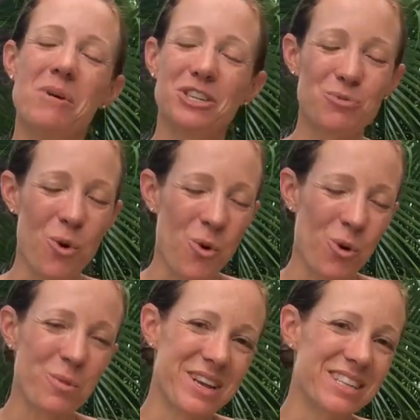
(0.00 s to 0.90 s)
much more
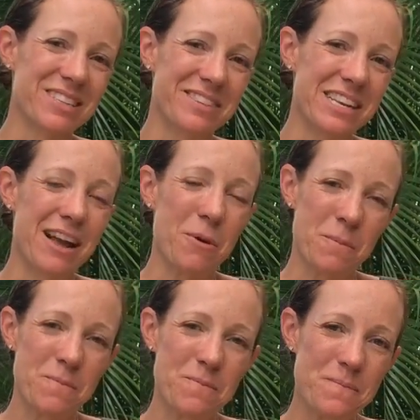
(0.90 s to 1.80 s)
whole because of it
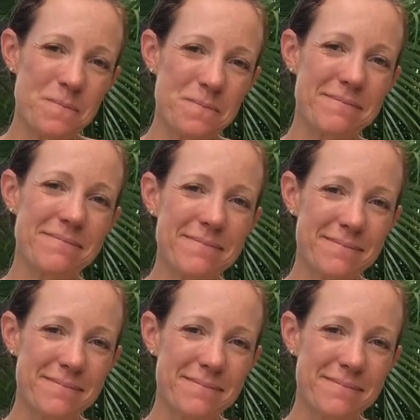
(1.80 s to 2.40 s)
now.